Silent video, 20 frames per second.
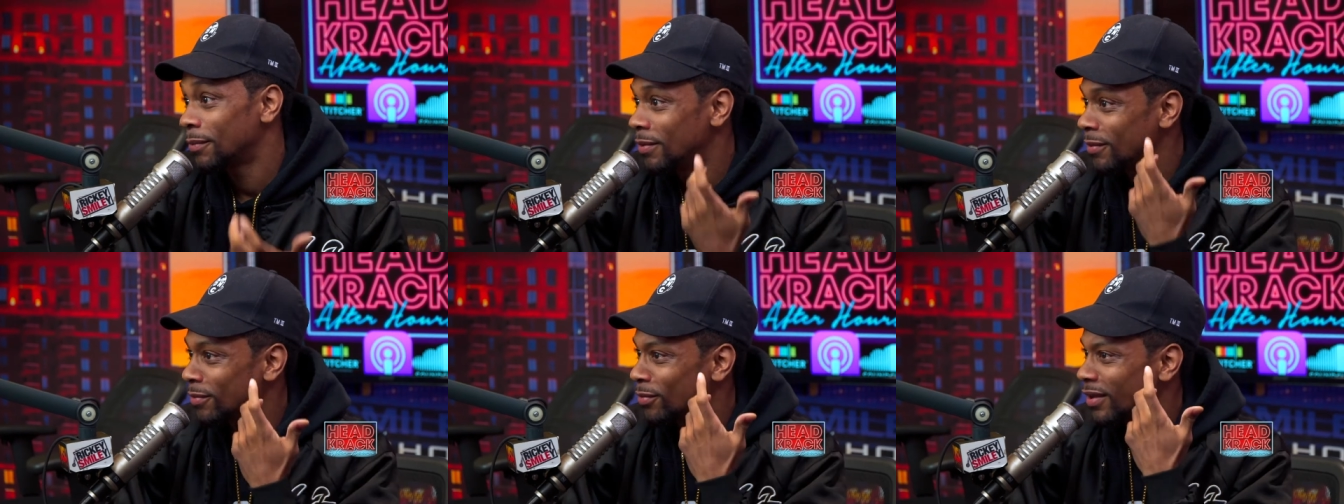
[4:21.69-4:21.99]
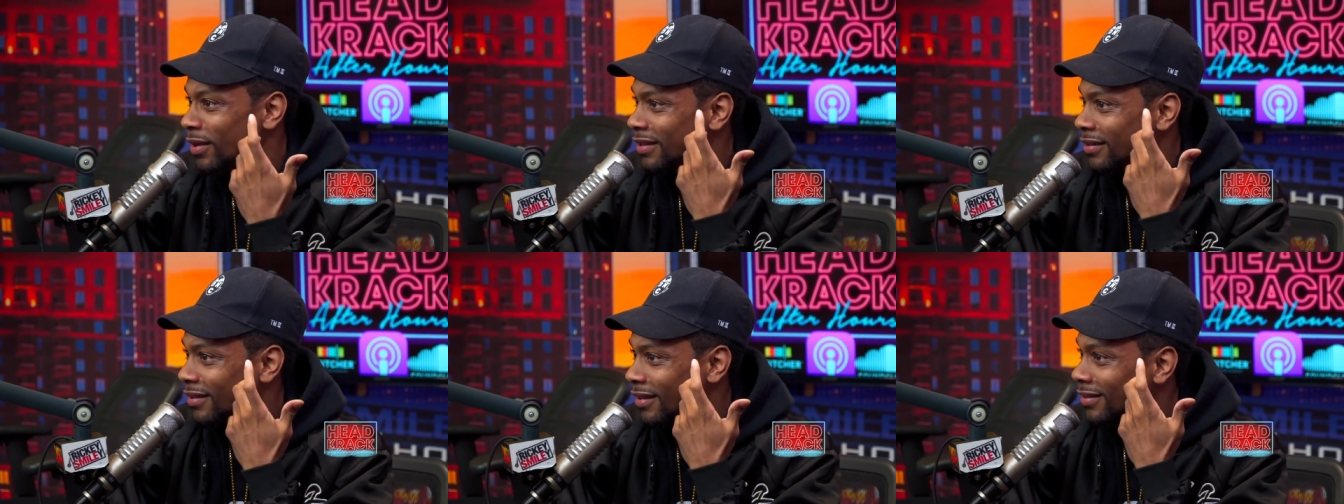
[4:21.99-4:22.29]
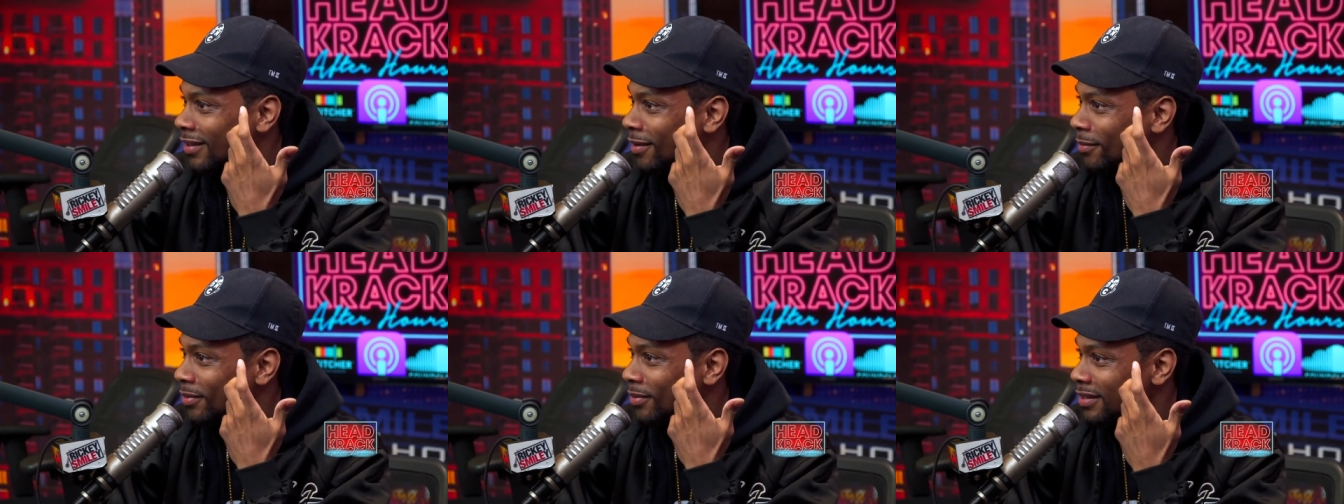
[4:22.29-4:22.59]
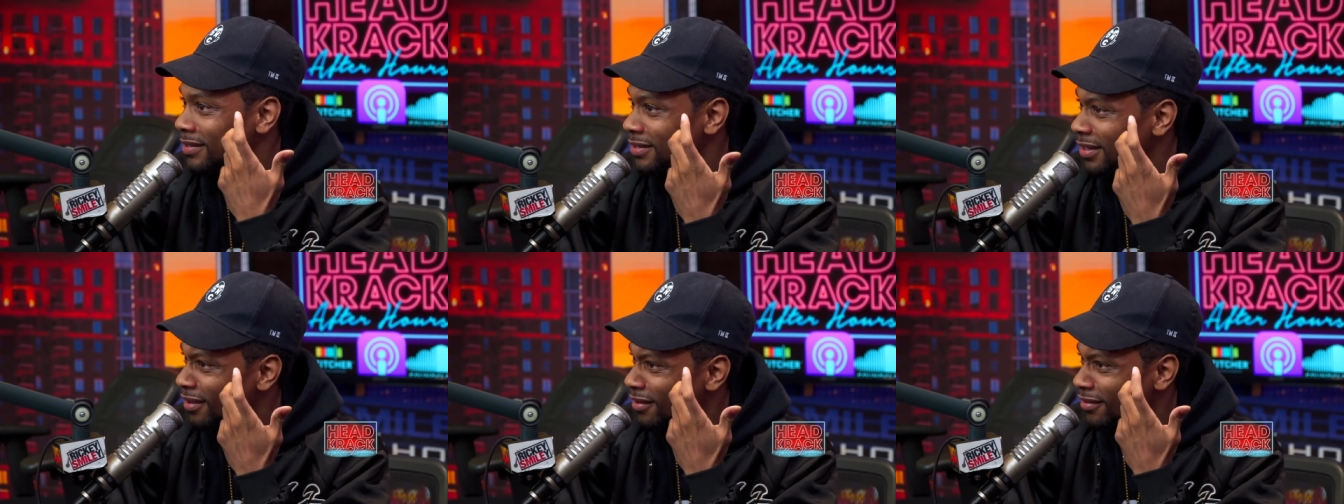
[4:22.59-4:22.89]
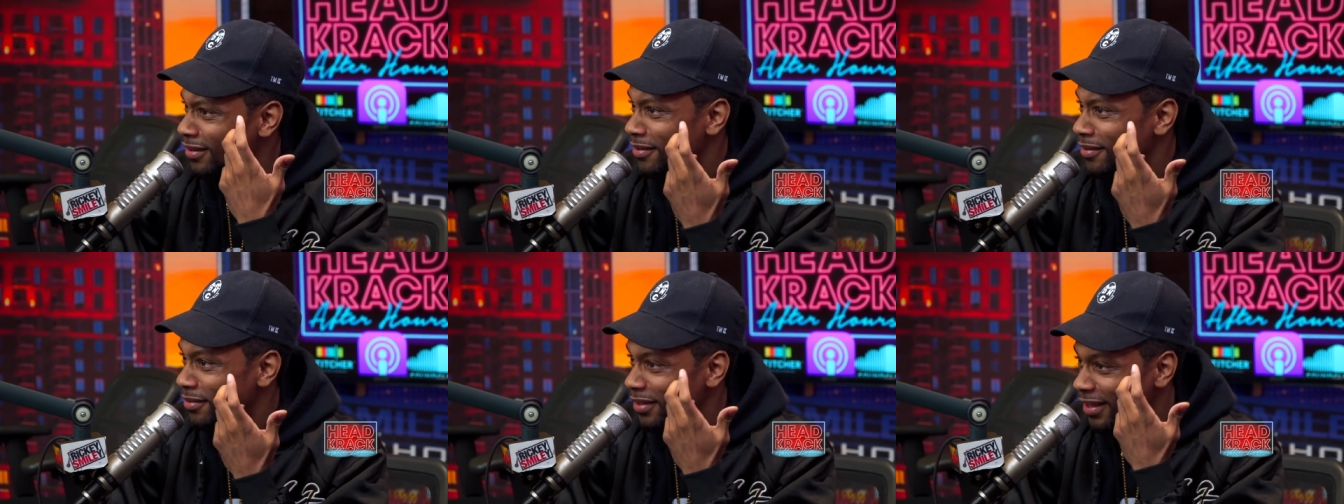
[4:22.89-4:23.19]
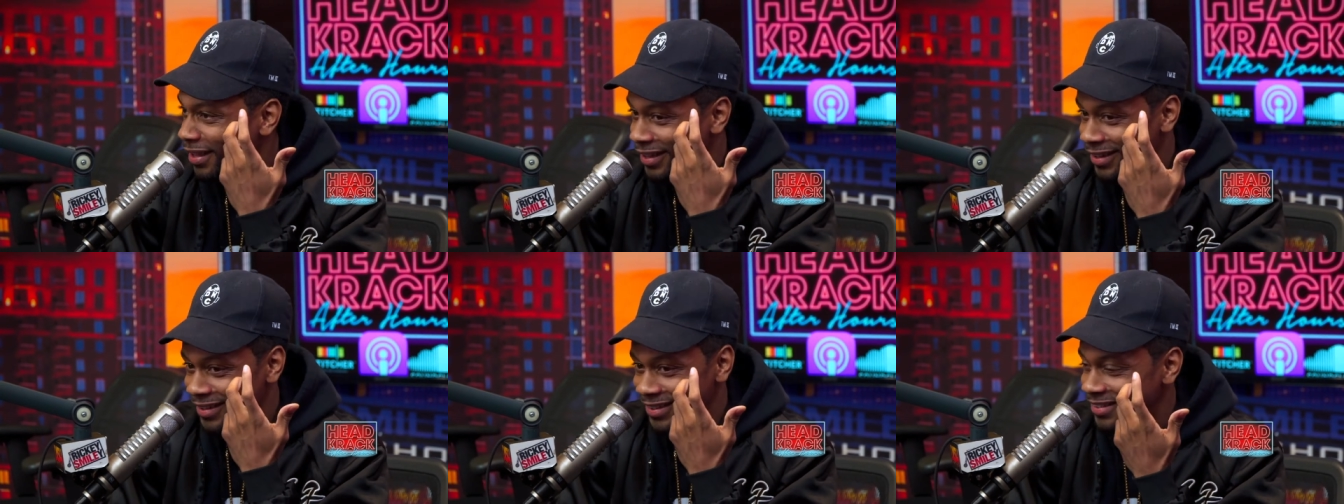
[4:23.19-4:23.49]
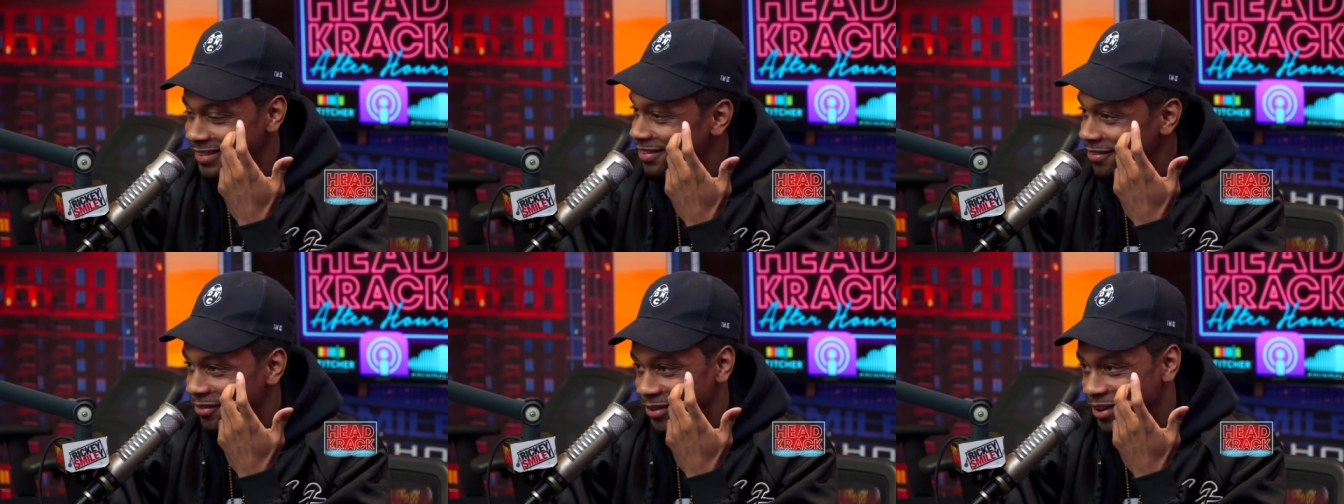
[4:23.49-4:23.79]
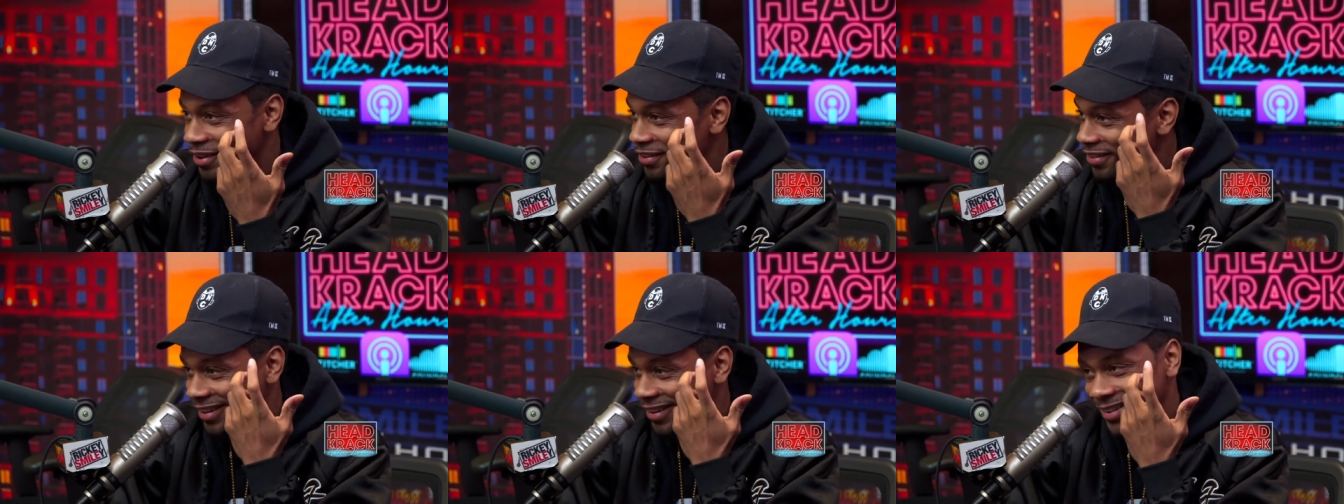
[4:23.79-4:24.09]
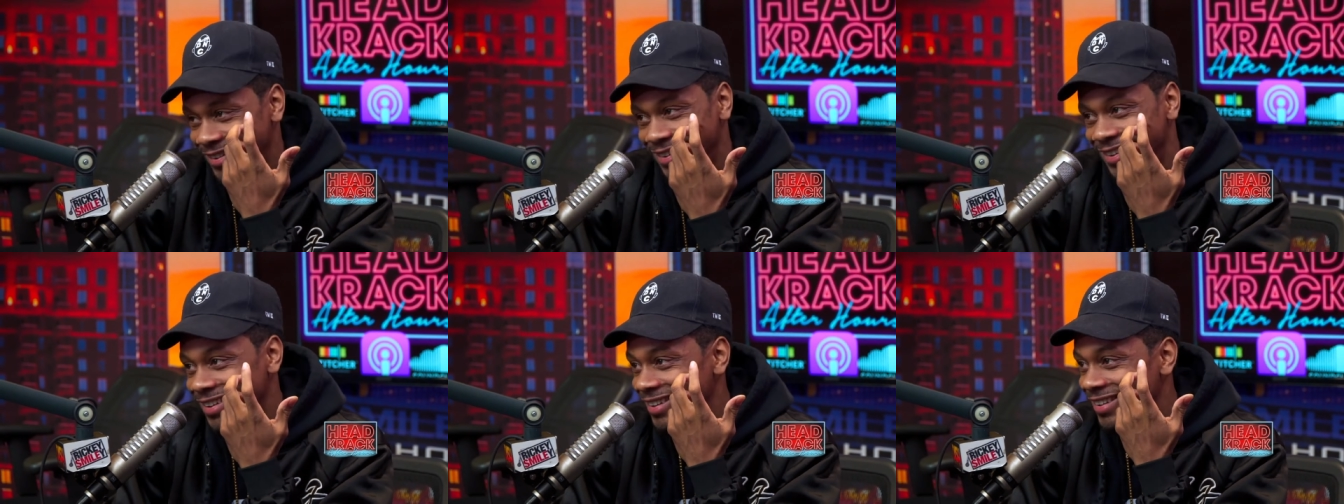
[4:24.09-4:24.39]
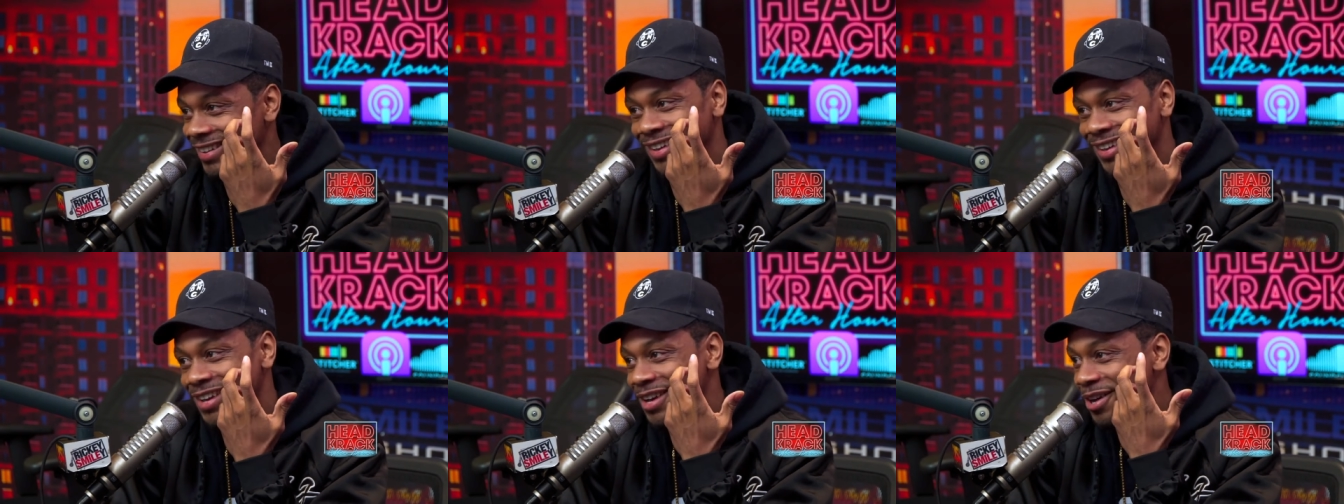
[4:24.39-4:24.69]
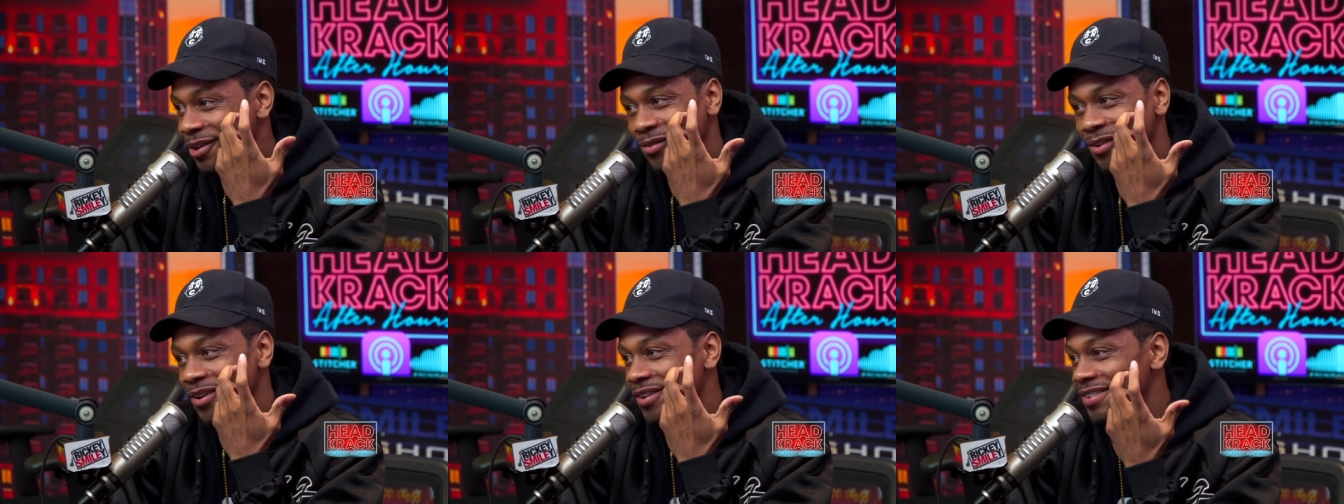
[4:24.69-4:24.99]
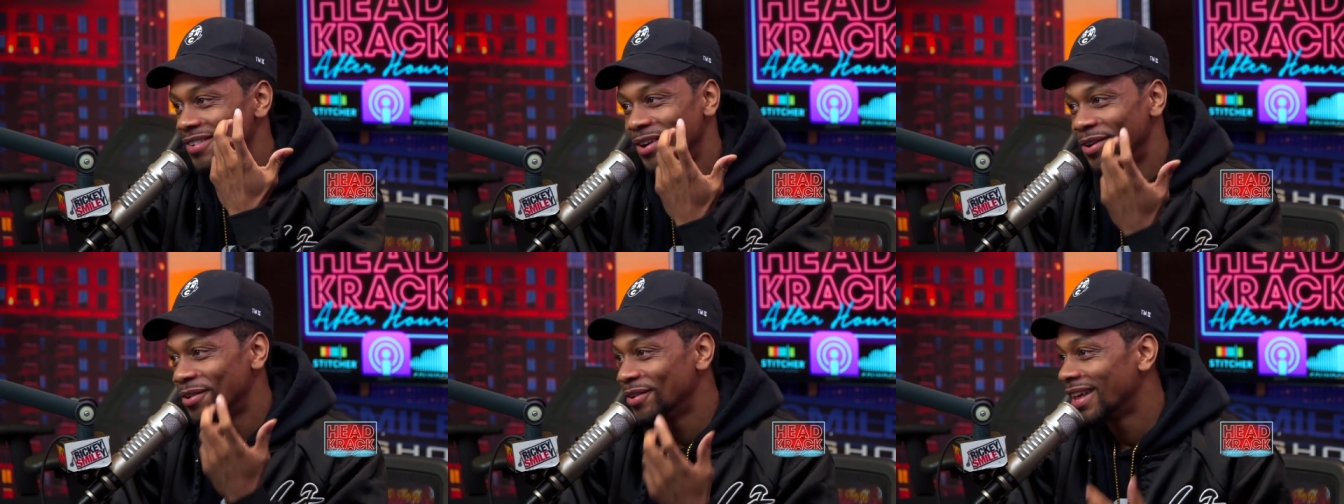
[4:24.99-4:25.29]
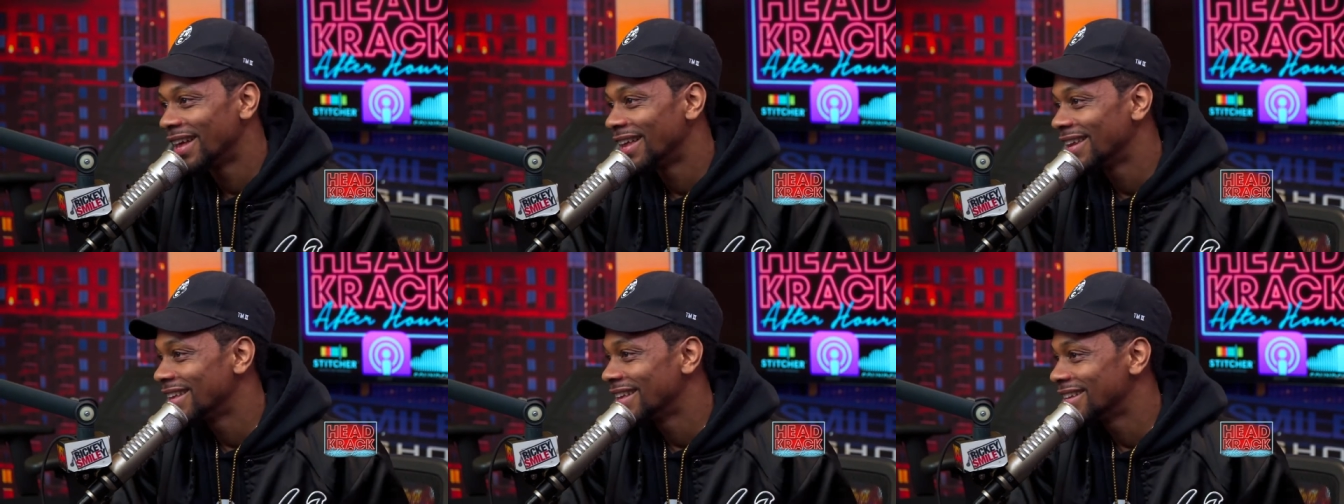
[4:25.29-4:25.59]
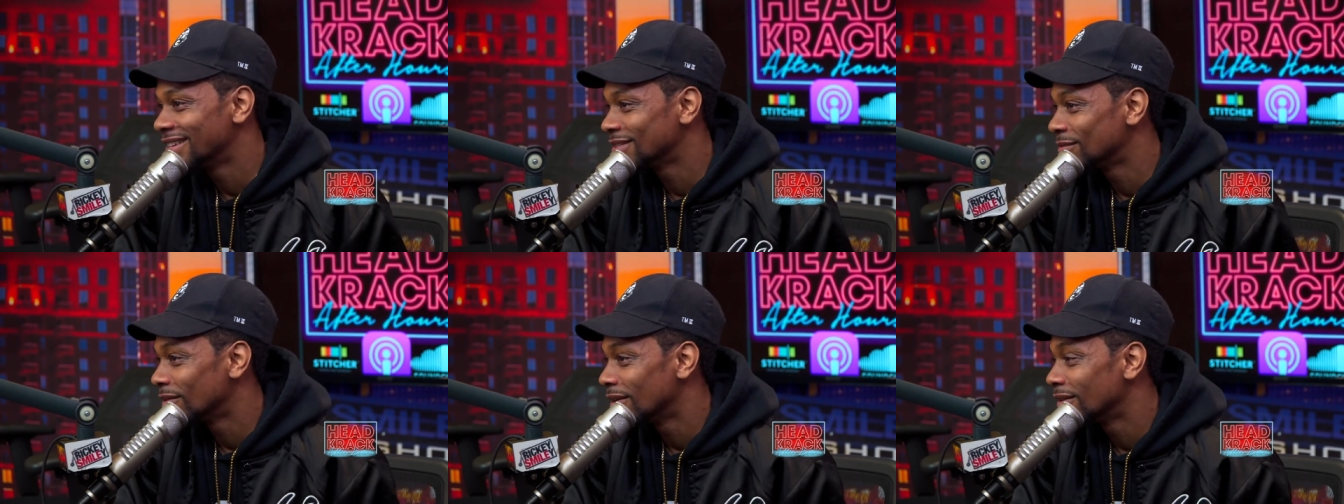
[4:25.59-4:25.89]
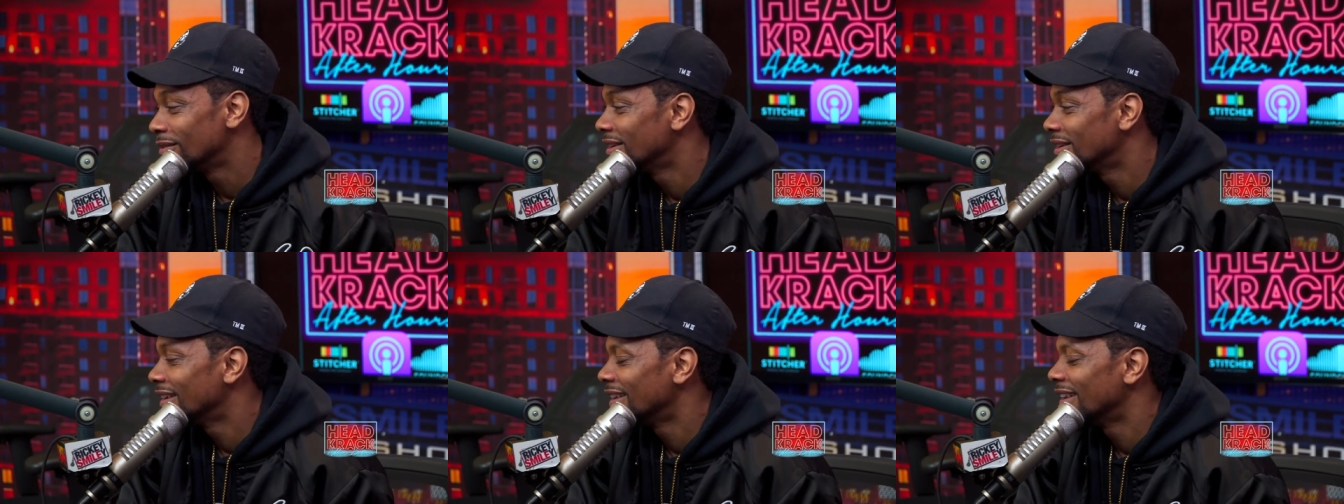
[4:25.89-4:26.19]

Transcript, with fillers: people at, at double X L, and they were like, we don't know, we don't know who that is, bro.